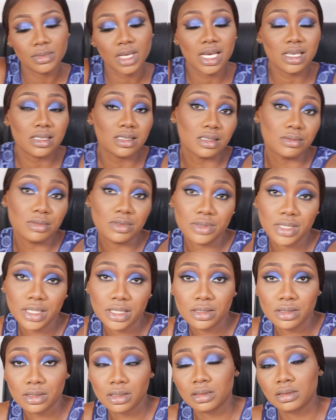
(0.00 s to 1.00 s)
has to be
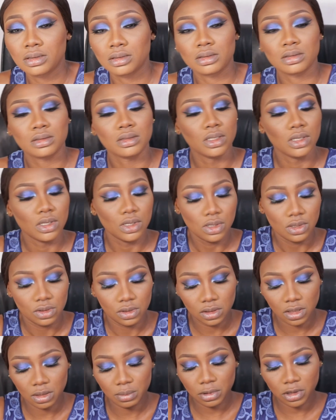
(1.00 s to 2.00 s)
very subtle.
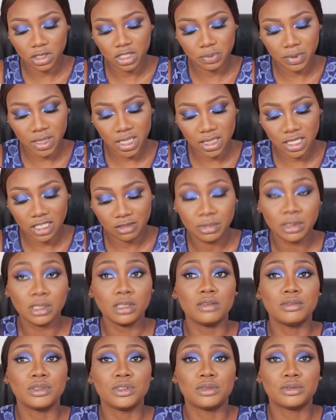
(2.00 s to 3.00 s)
So the blush palette I've been
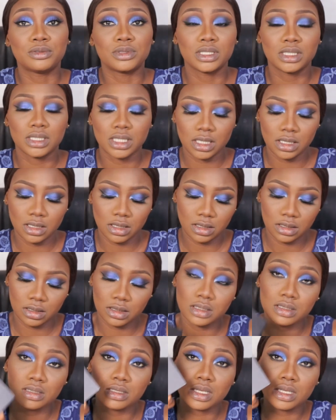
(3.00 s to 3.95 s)
loving of recent is this